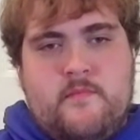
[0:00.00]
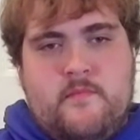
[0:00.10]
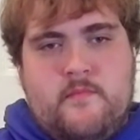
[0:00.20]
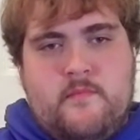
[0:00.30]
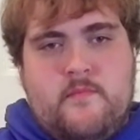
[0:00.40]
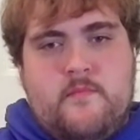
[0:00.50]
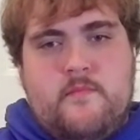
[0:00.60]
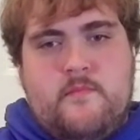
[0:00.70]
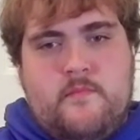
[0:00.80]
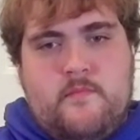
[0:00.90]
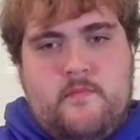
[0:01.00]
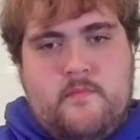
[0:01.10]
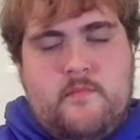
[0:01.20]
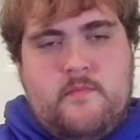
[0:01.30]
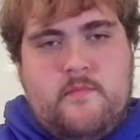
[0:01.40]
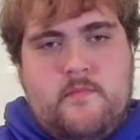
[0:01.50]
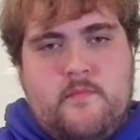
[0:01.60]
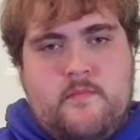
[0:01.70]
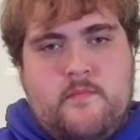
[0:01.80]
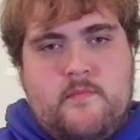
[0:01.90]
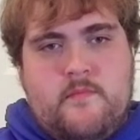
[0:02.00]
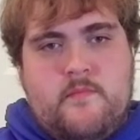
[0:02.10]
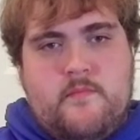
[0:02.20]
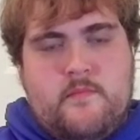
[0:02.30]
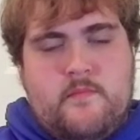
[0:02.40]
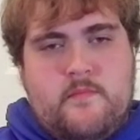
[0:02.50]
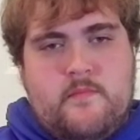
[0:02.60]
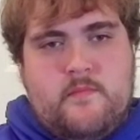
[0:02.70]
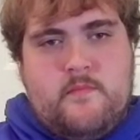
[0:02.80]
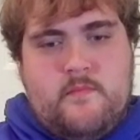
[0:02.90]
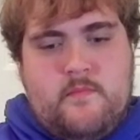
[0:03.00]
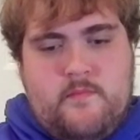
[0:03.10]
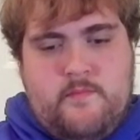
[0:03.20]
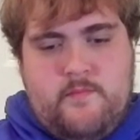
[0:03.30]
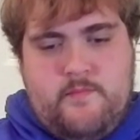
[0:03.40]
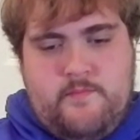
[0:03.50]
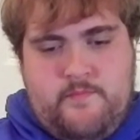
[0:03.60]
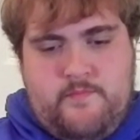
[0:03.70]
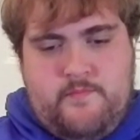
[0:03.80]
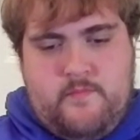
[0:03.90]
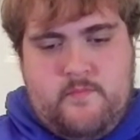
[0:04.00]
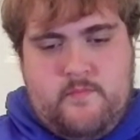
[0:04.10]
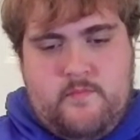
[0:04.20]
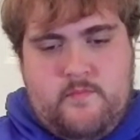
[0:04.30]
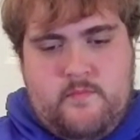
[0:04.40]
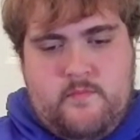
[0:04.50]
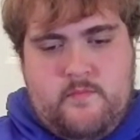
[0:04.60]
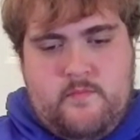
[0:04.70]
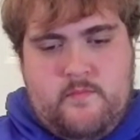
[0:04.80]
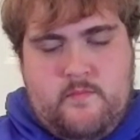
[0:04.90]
No words are spoken by the person on screen.